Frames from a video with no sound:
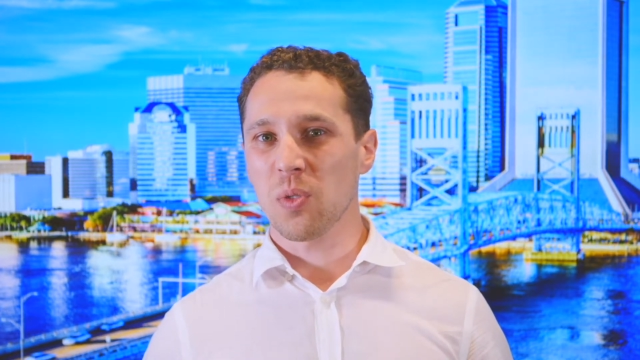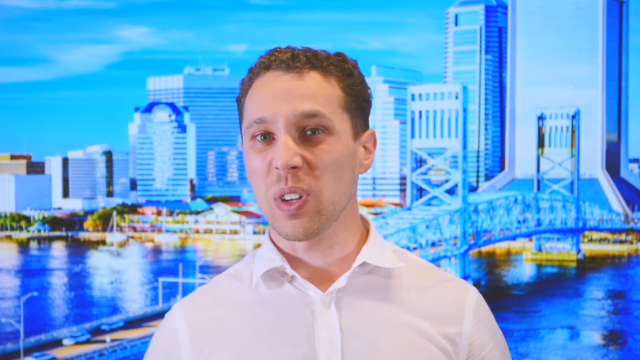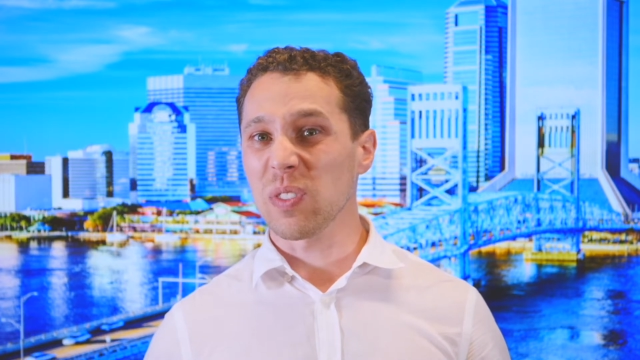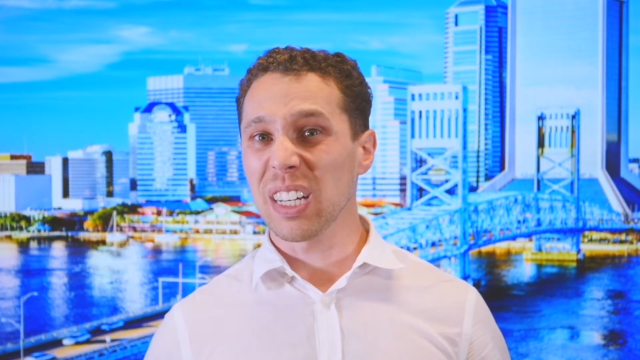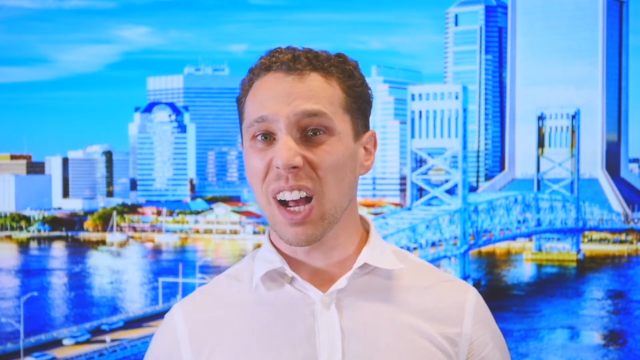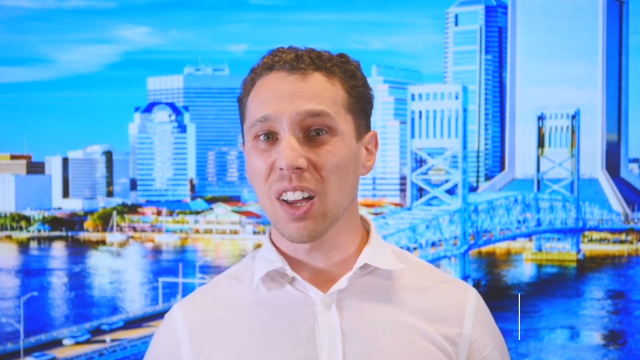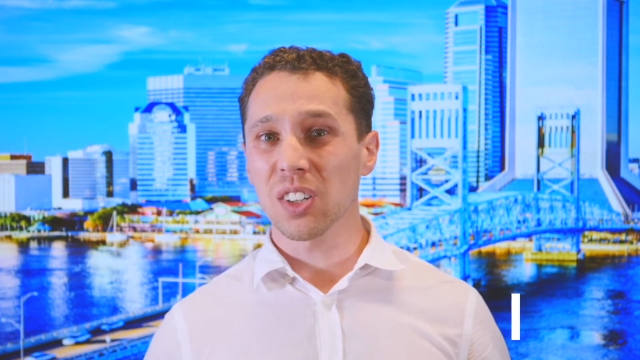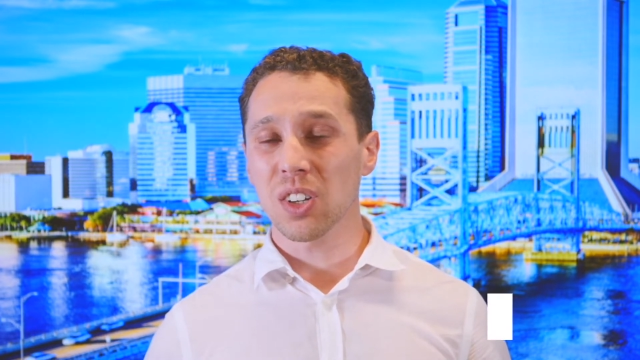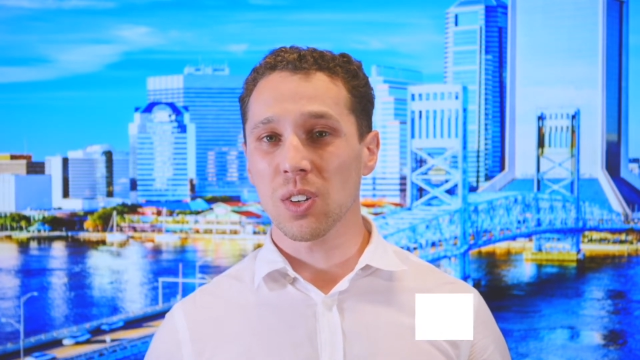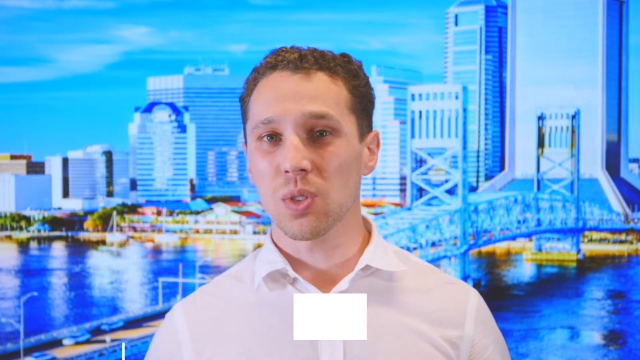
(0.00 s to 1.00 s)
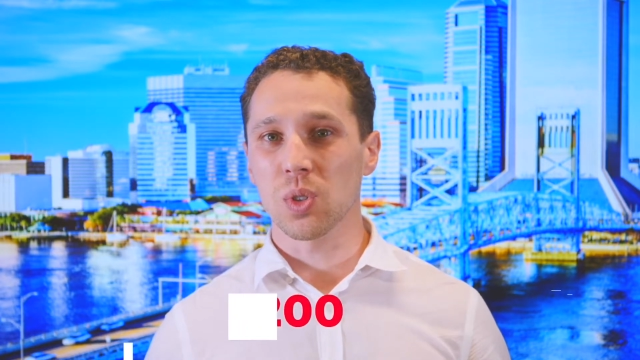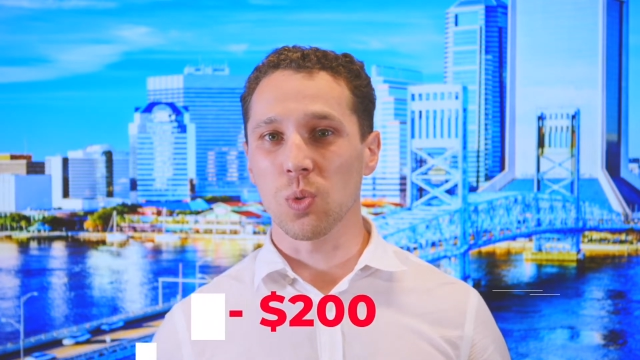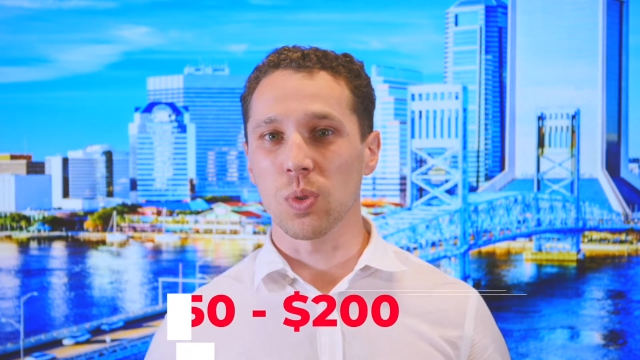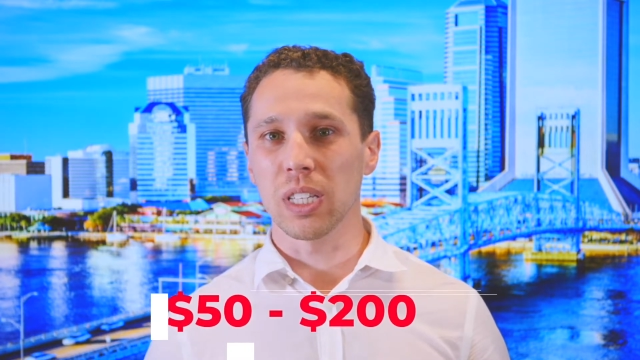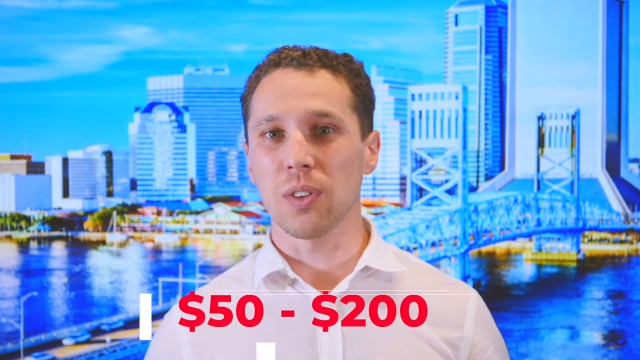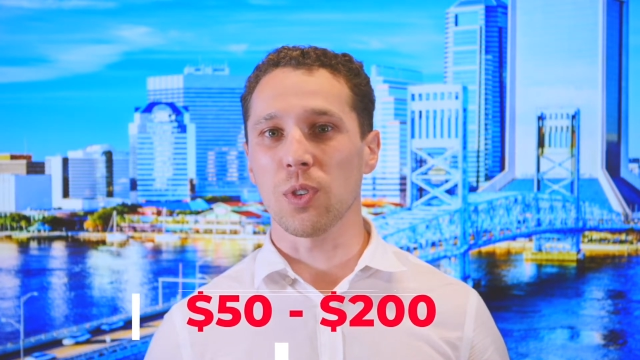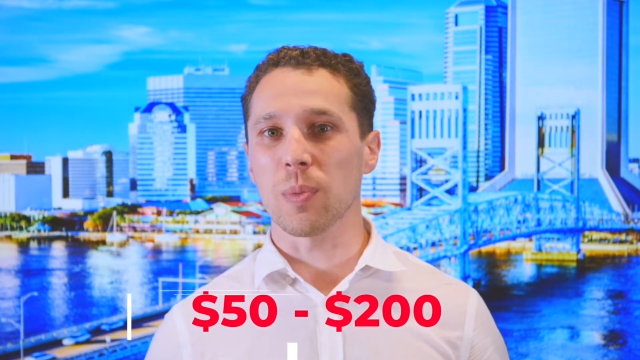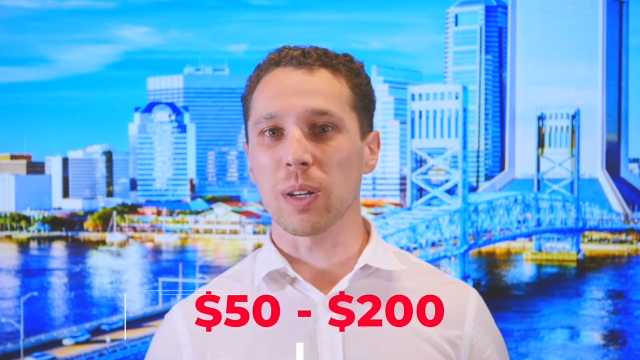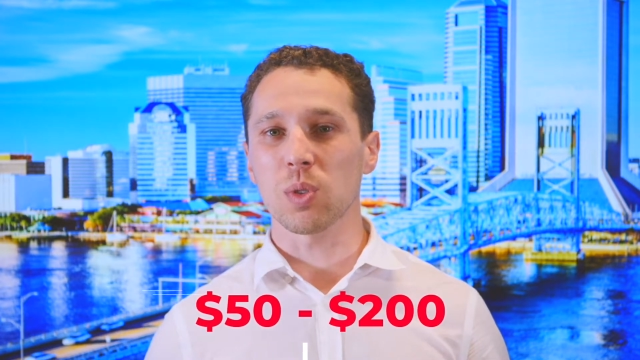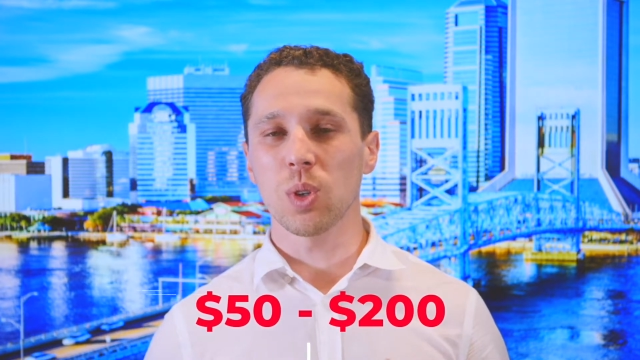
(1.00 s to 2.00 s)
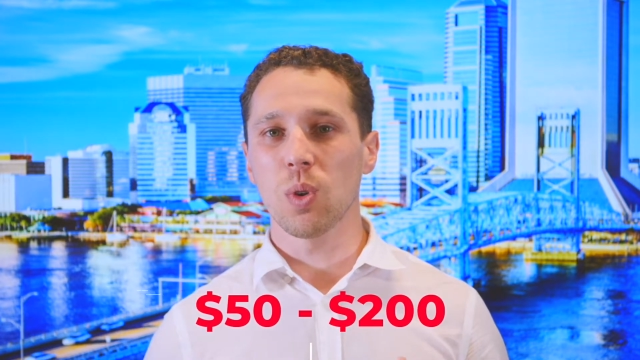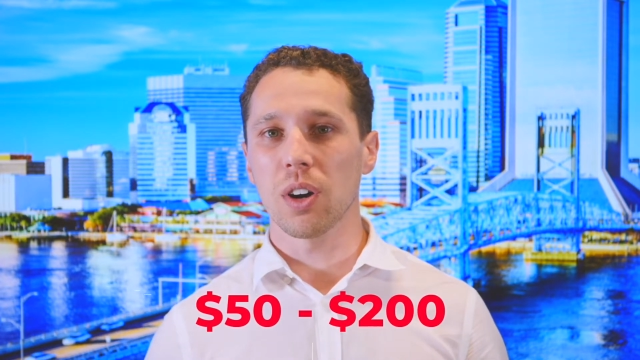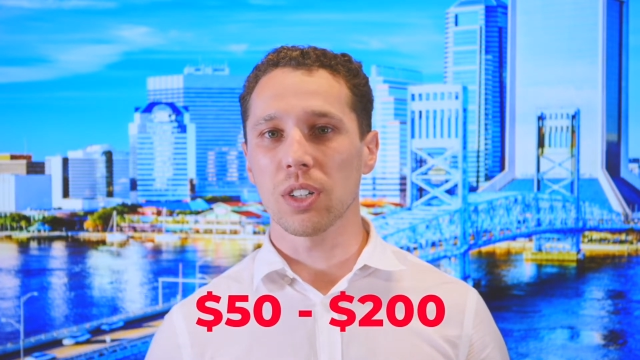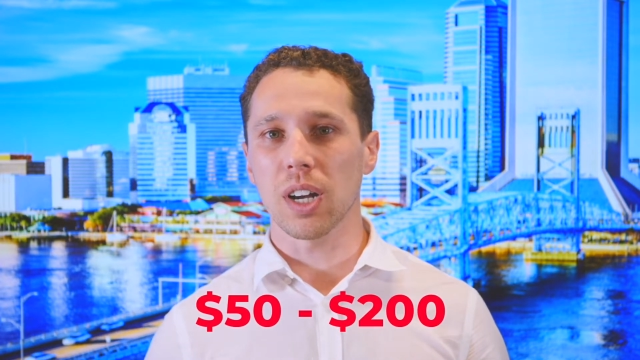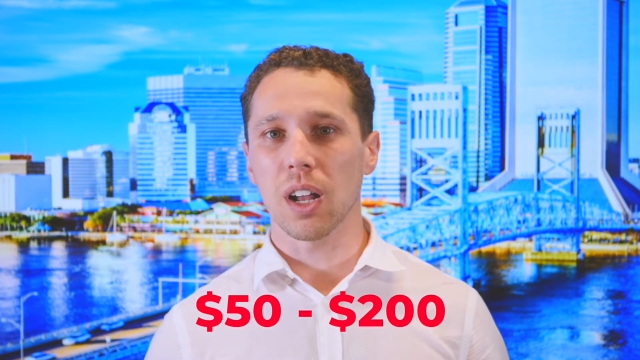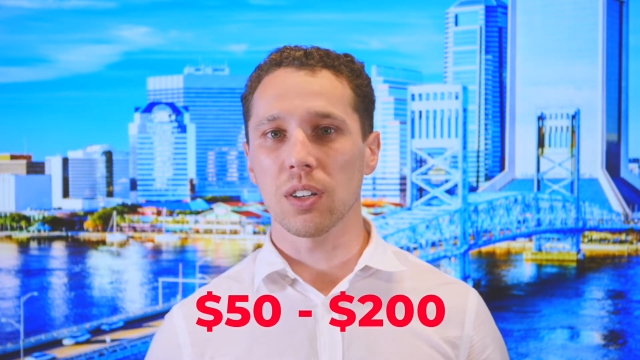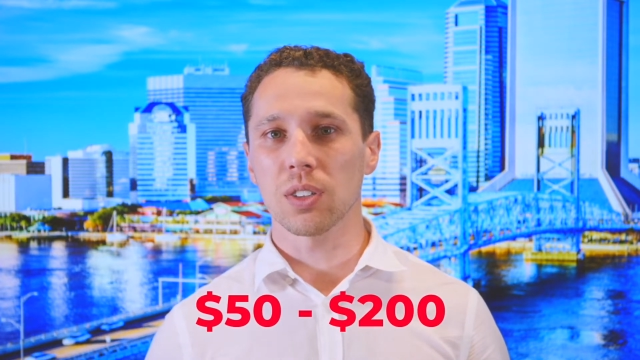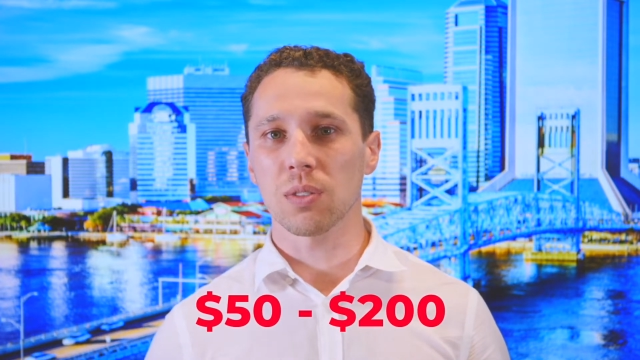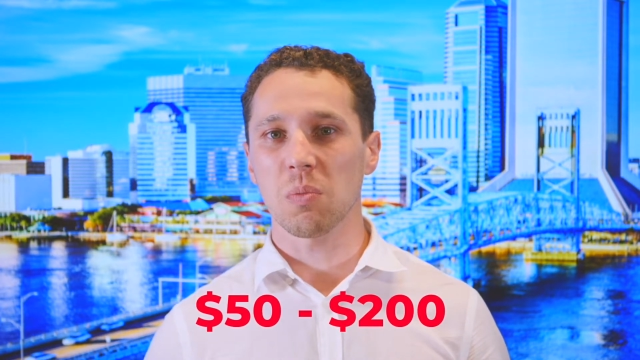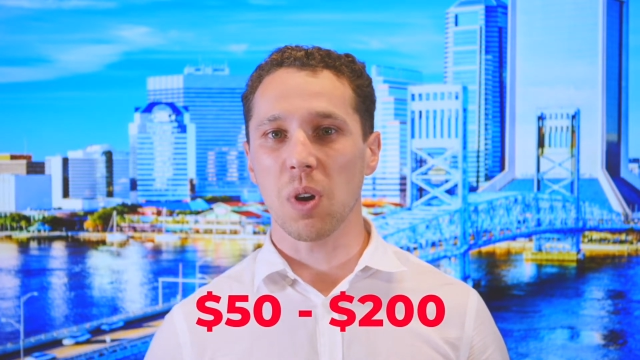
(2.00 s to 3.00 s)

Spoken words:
$50. So really for about $200,